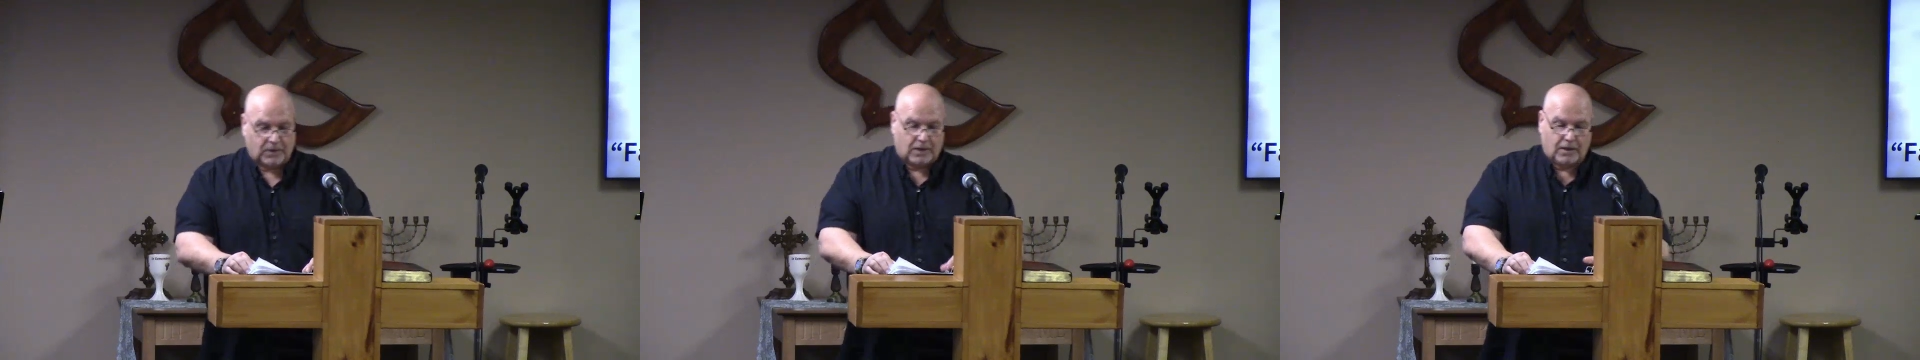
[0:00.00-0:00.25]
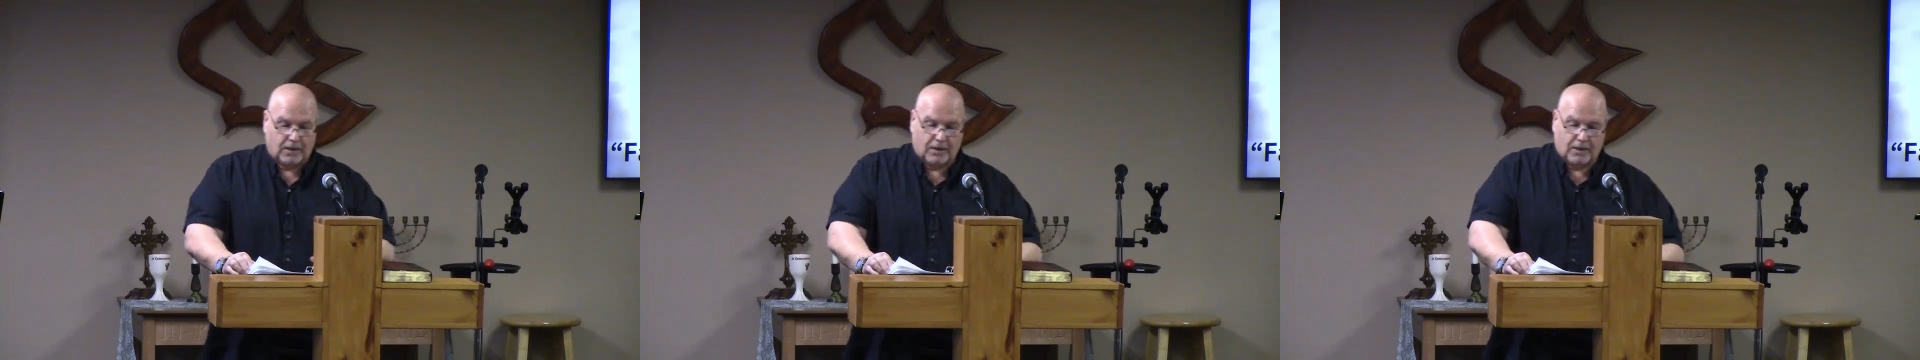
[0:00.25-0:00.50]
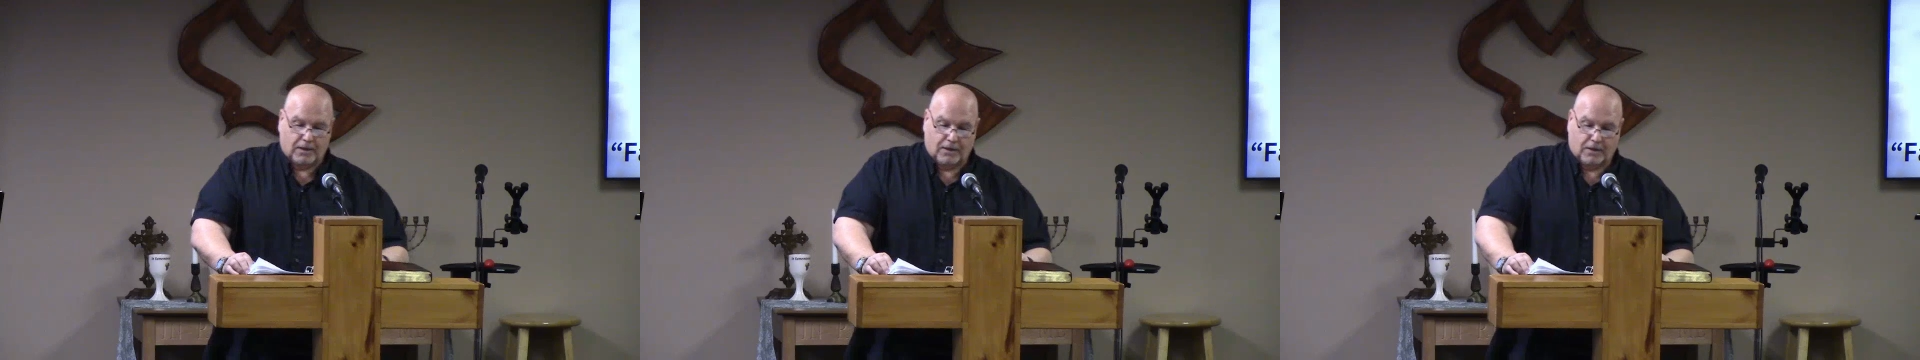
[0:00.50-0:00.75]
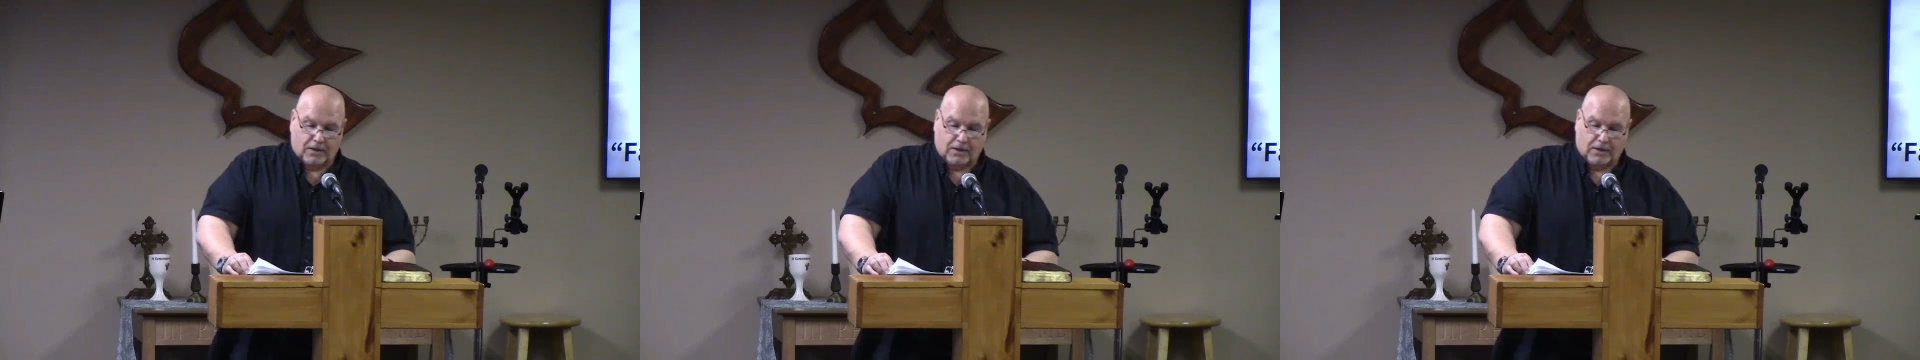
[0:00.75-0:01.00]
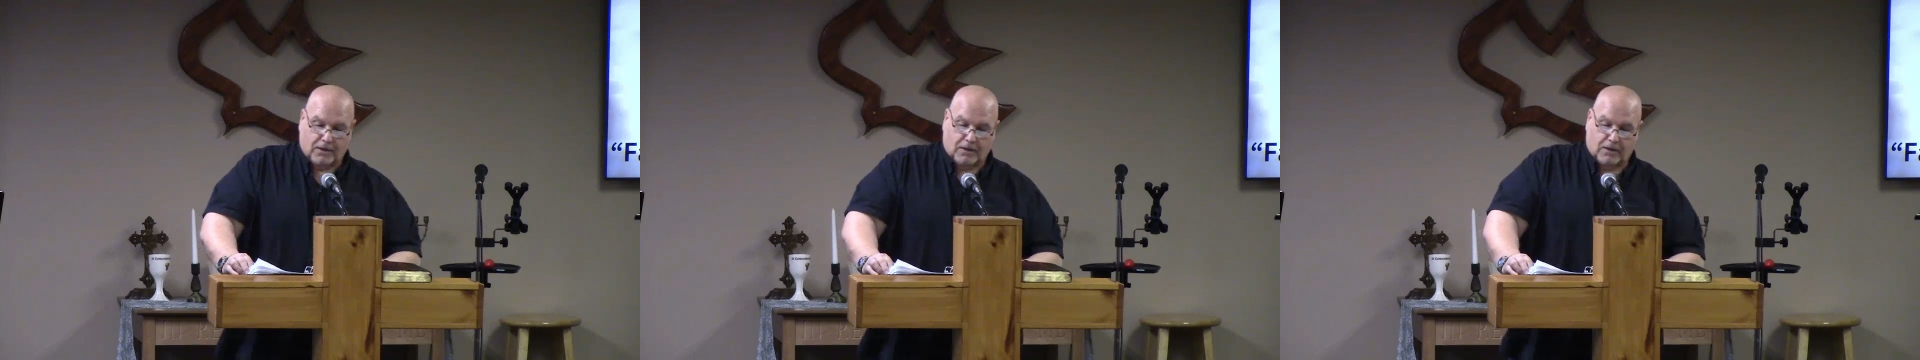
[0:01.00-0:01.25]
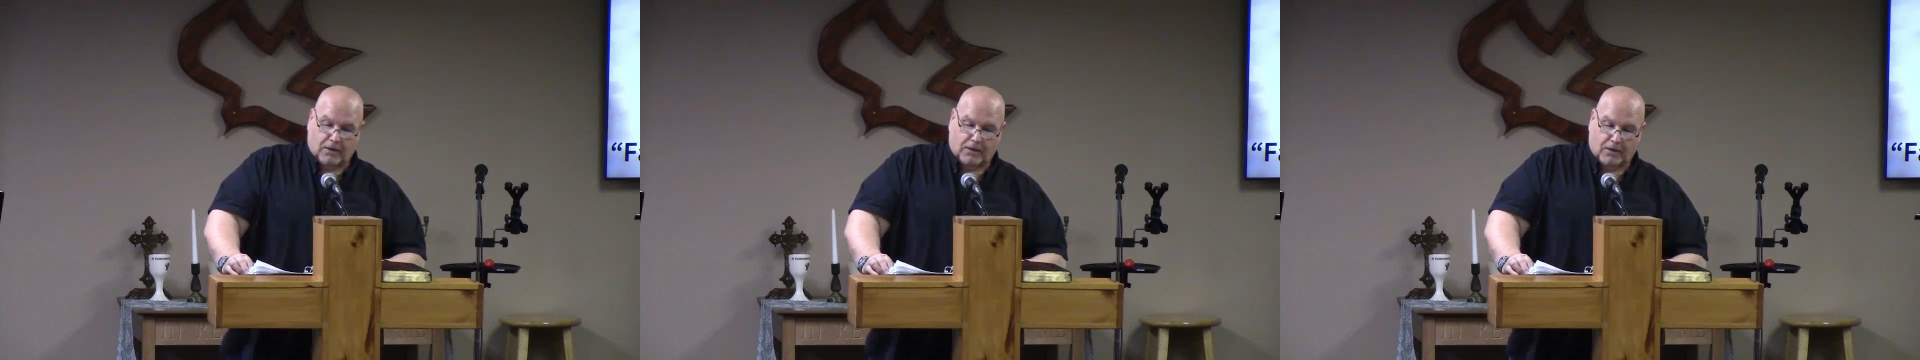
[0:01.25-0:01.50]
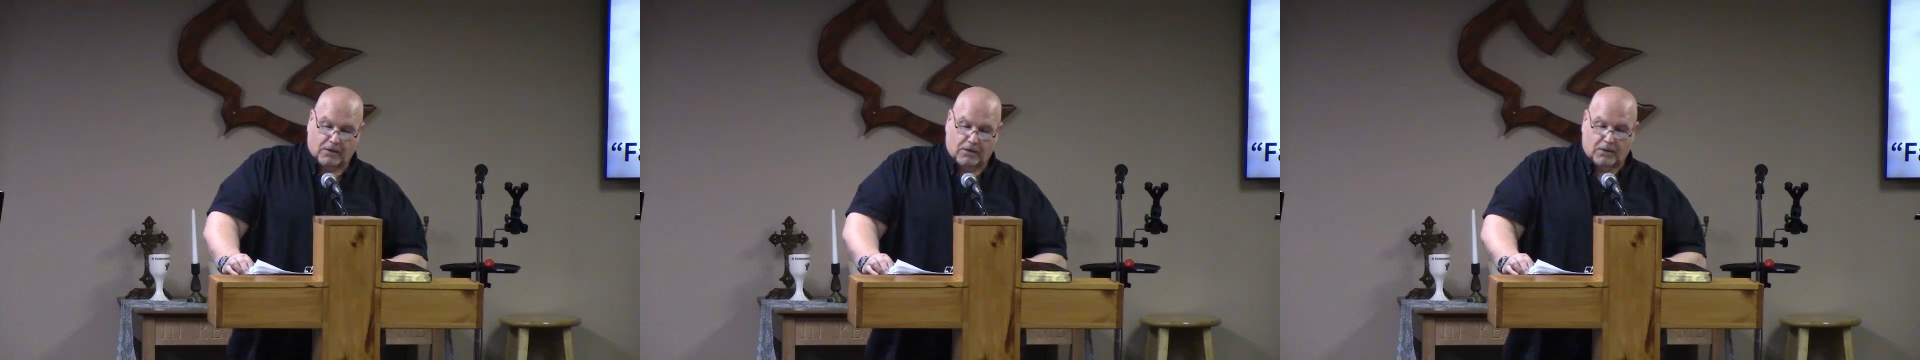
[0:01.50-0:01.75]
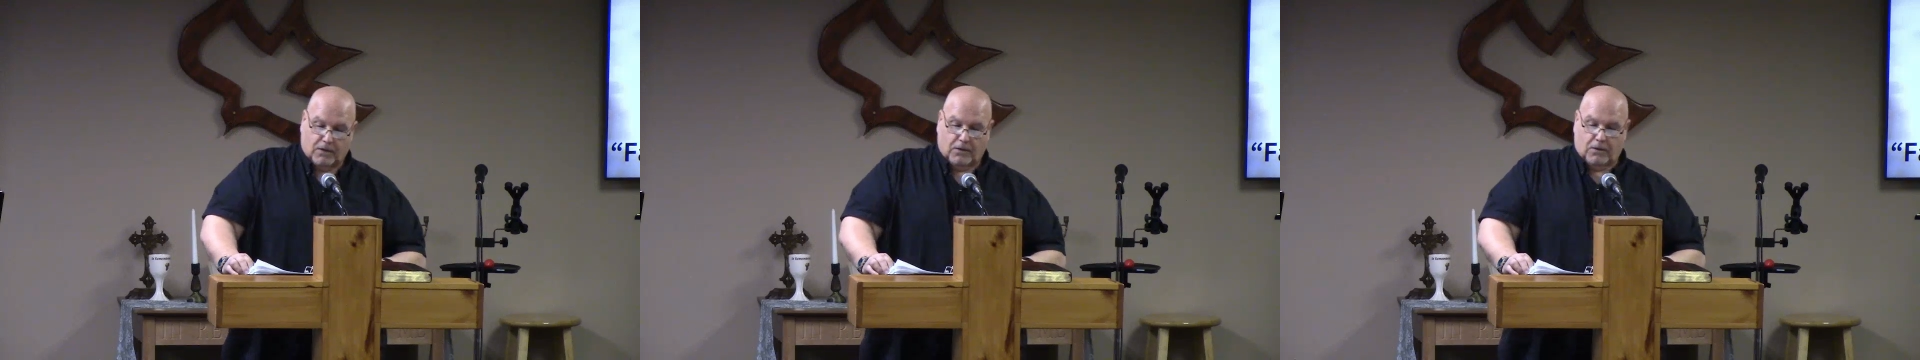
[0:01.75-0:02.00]

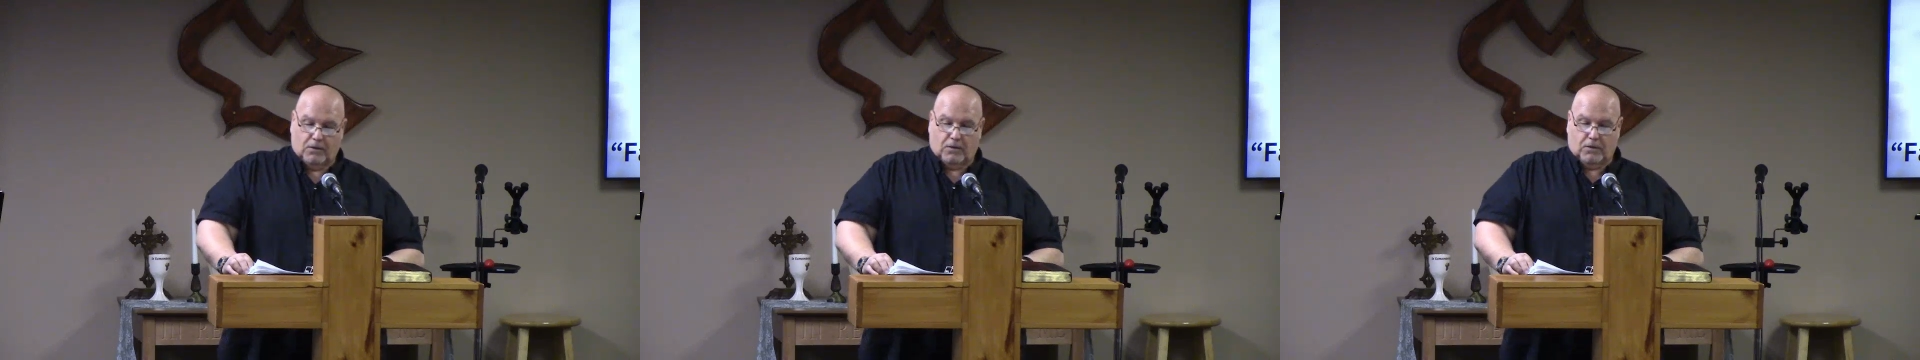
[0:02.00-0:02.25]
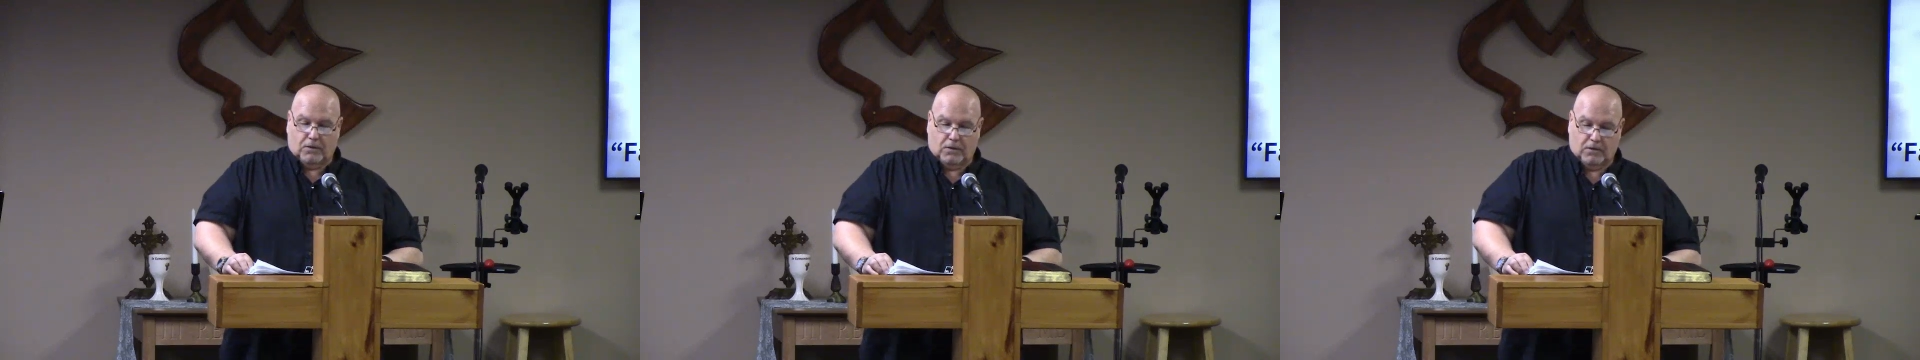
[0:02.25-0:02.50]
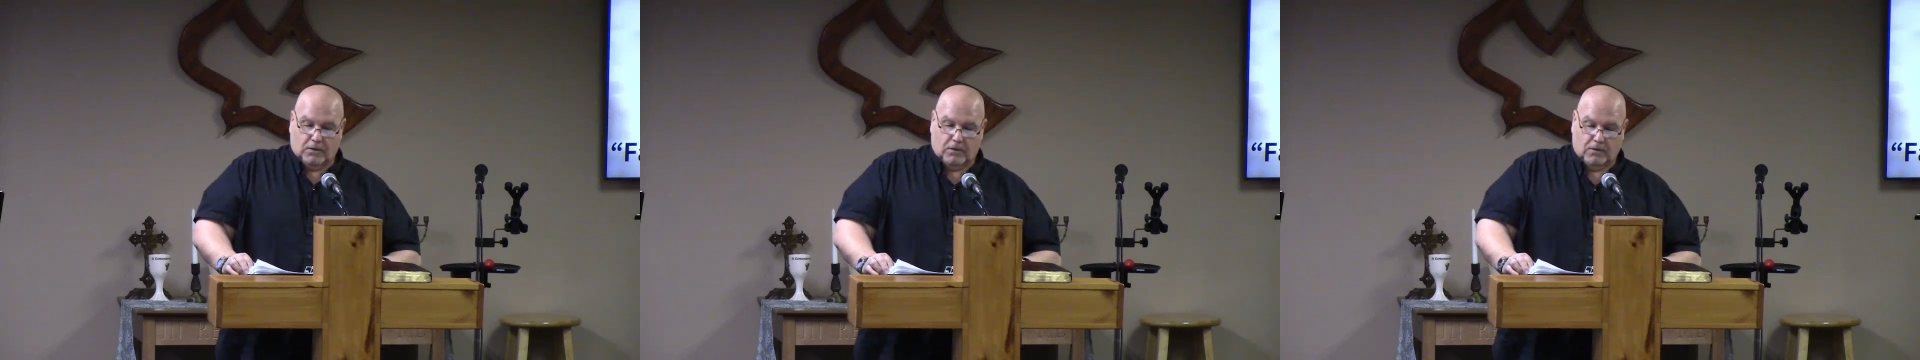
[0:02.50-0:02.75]
(silence)